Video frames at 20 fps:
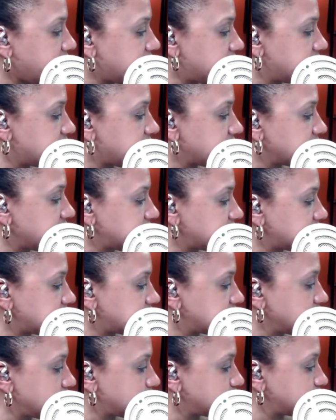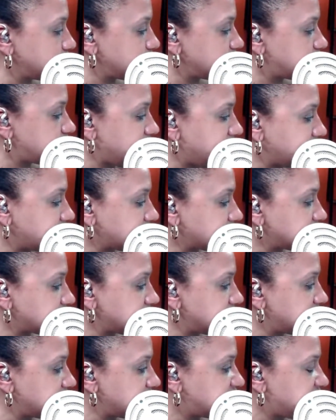I did not like this local news
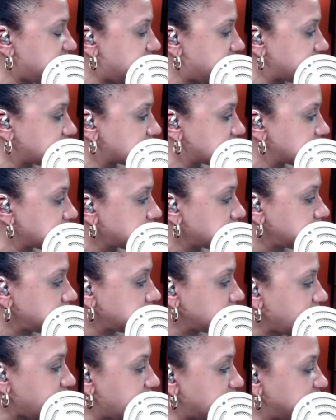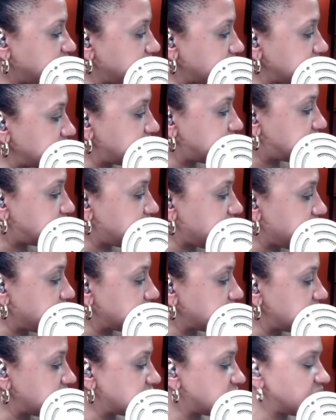package. And in fact, I really
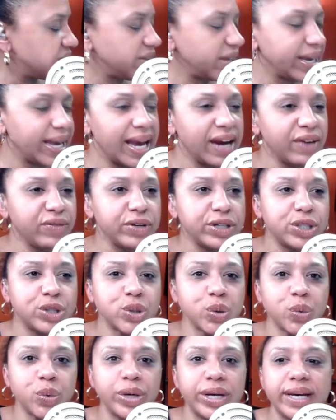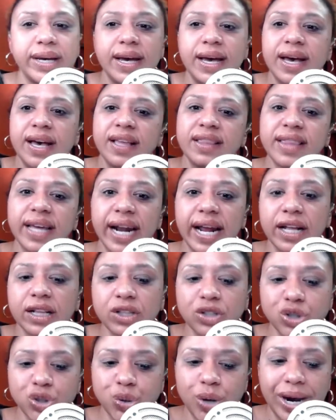felt as if like every story that I
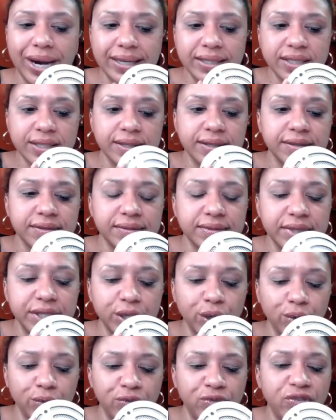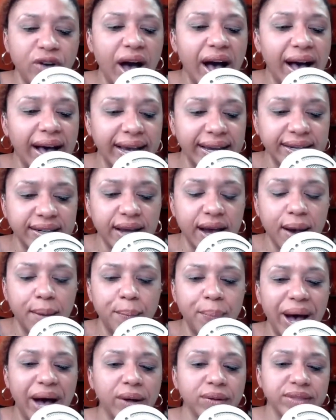tried to, find
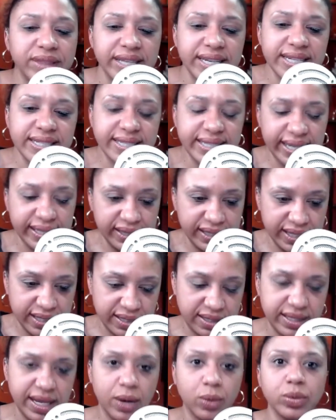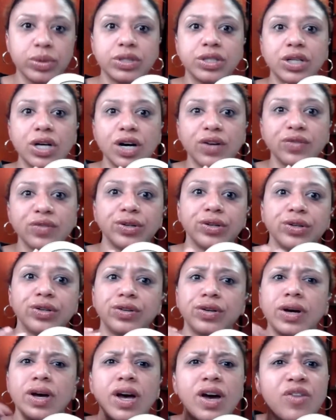about this, at least that was
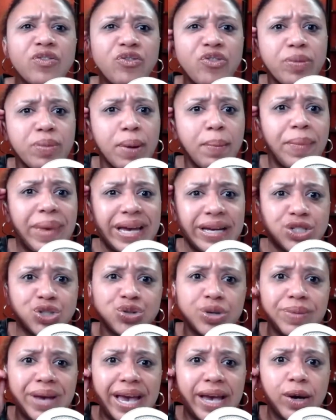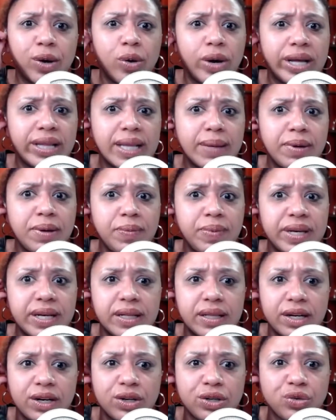covered from a mainstream angle. And let me be
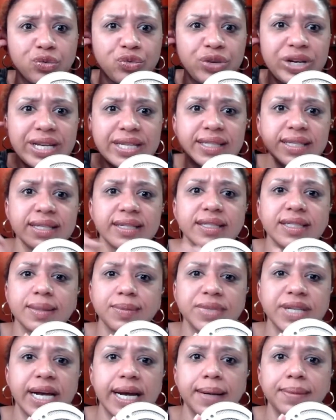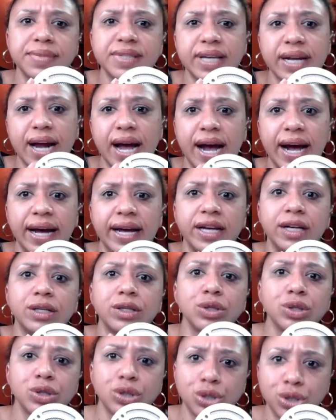clear, the reason sometimes that
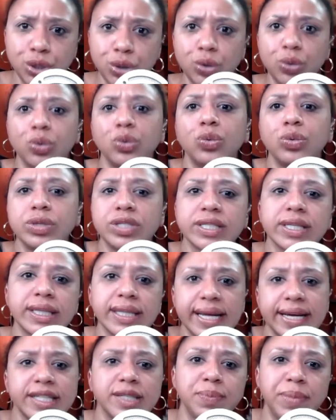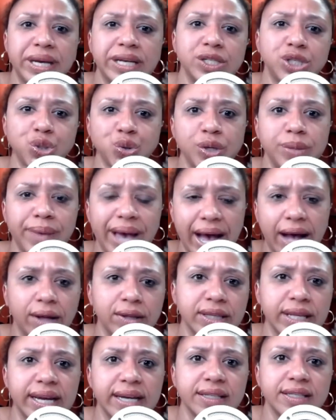I do select mainstream
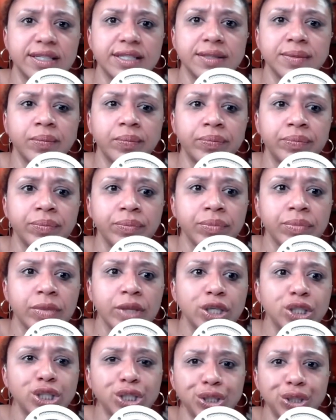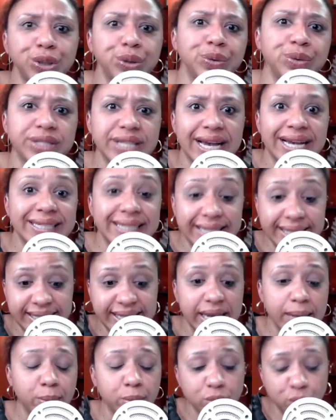outlets to use as
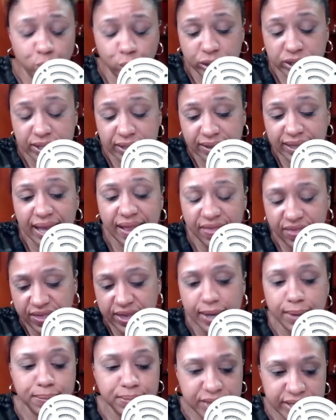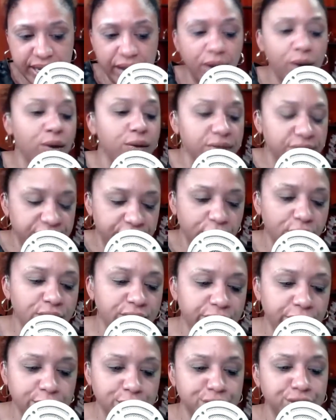examples or to let them tell
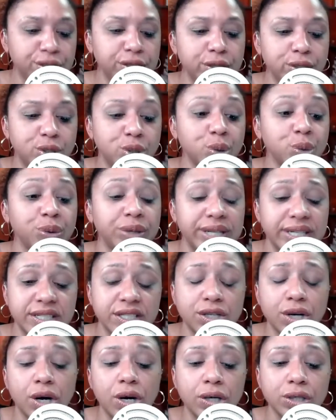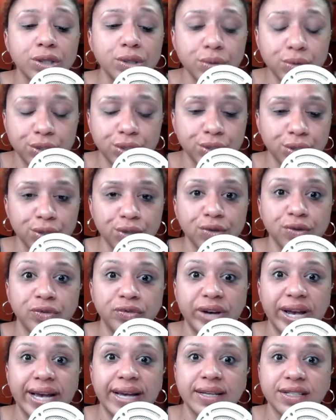their version of the story is to also
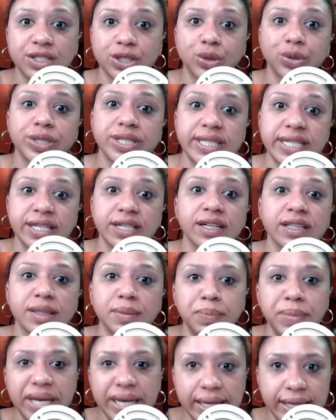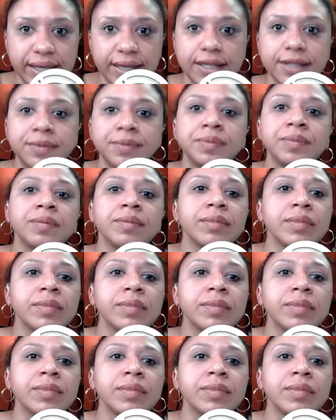serve as a critique of the media